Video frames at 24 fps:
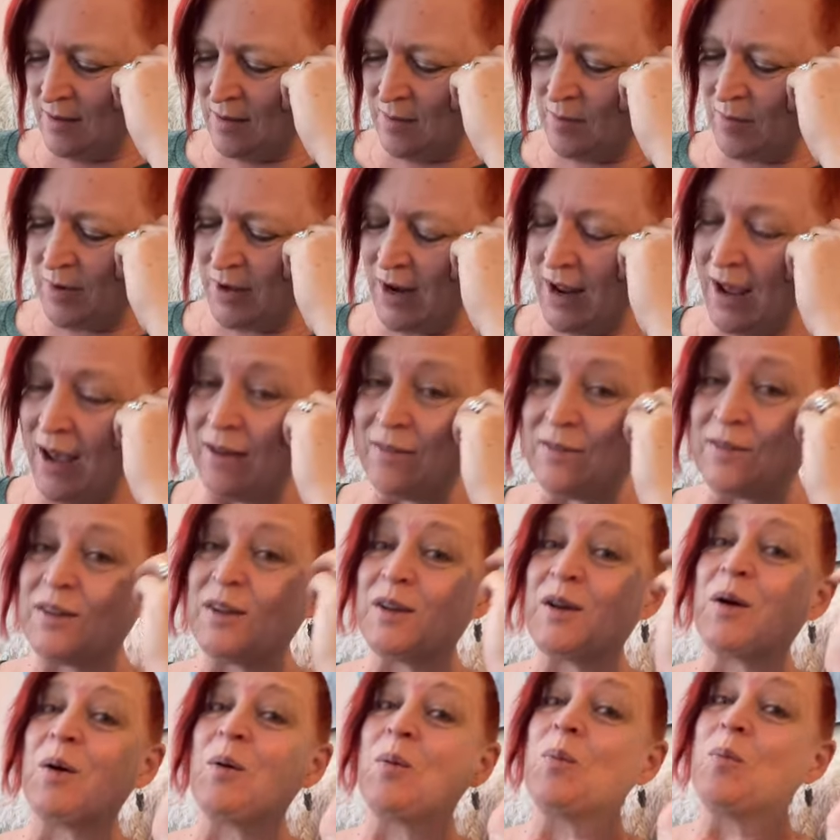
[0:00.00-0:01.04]
But I have to
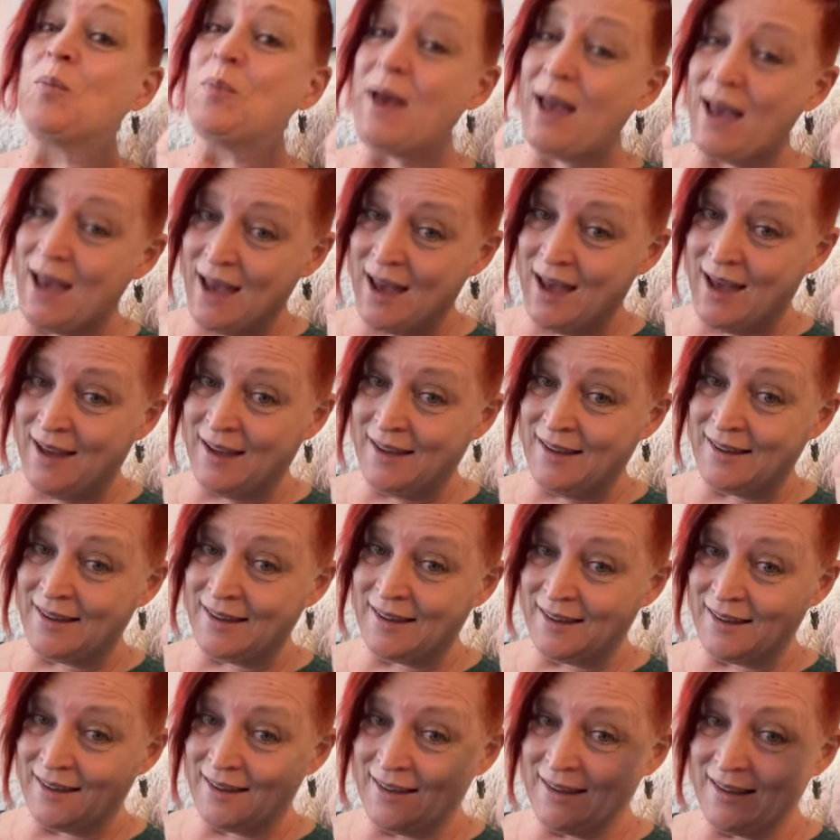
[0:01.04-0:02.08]
go back
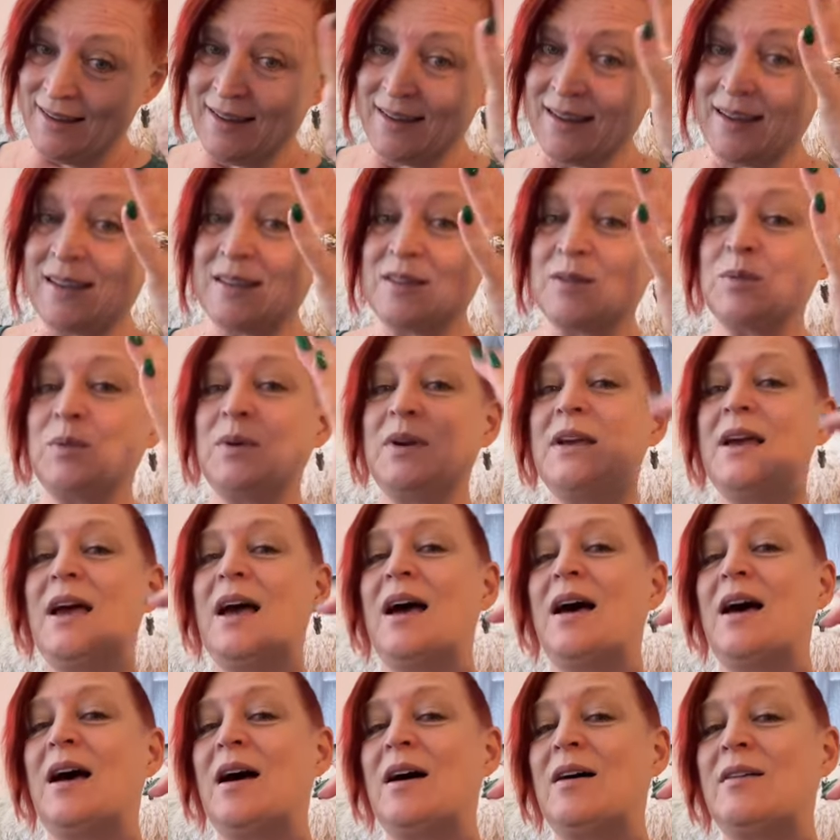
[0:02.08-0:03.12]
because we
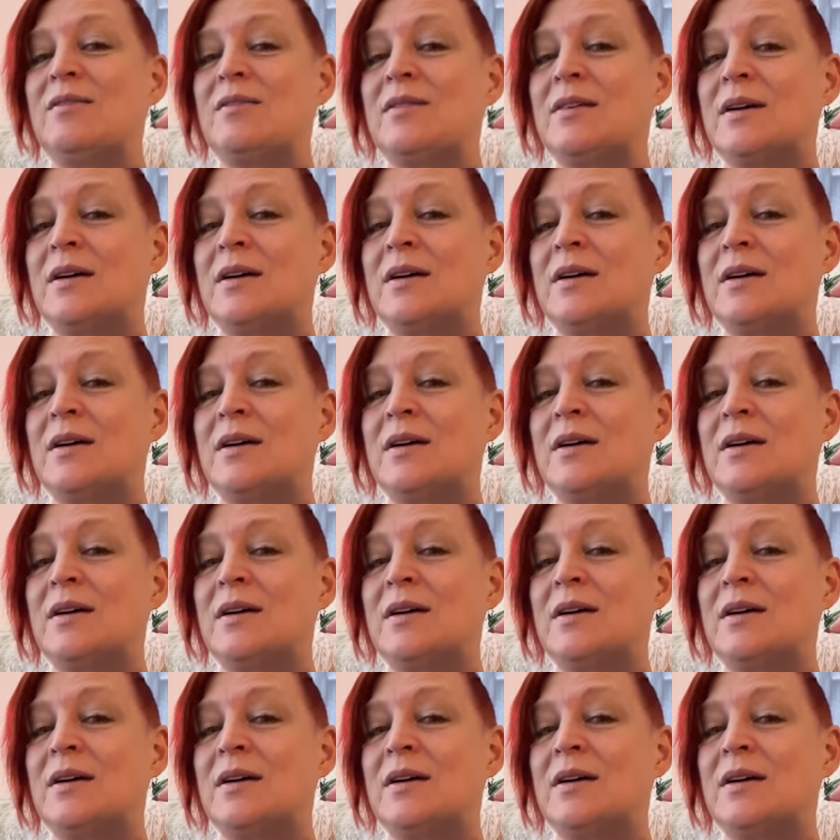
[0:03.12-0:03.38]
have